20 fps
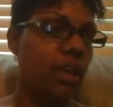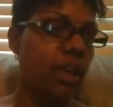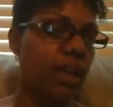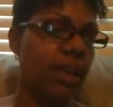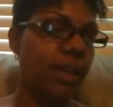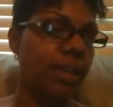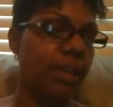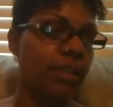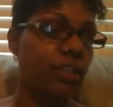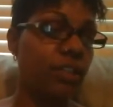
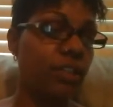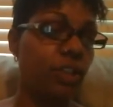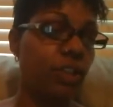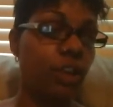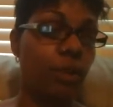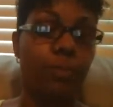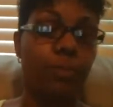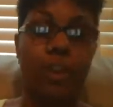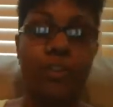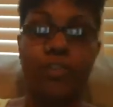and
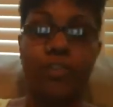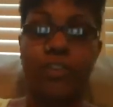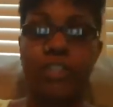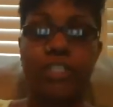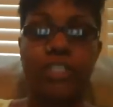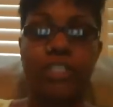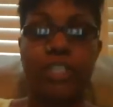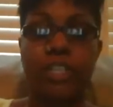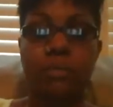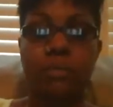your
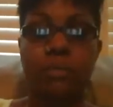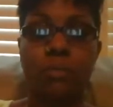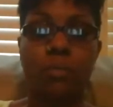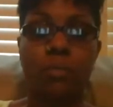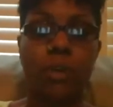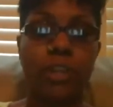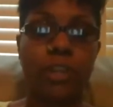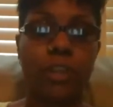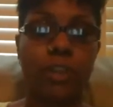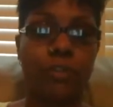preference and
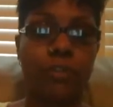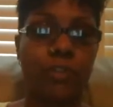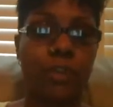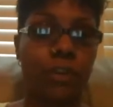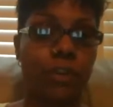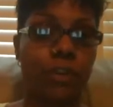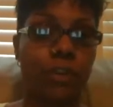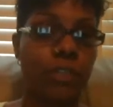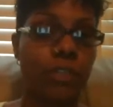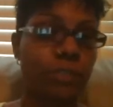what you
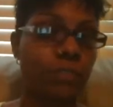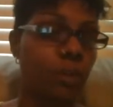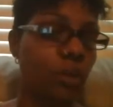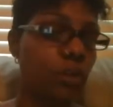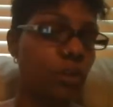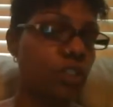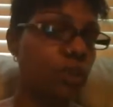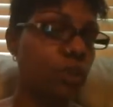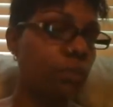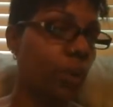feel is
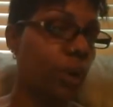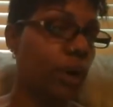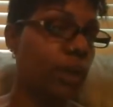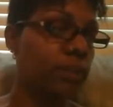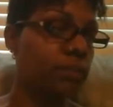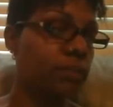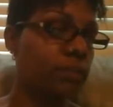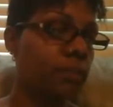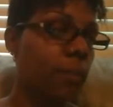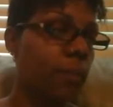most
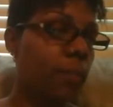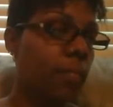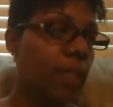important.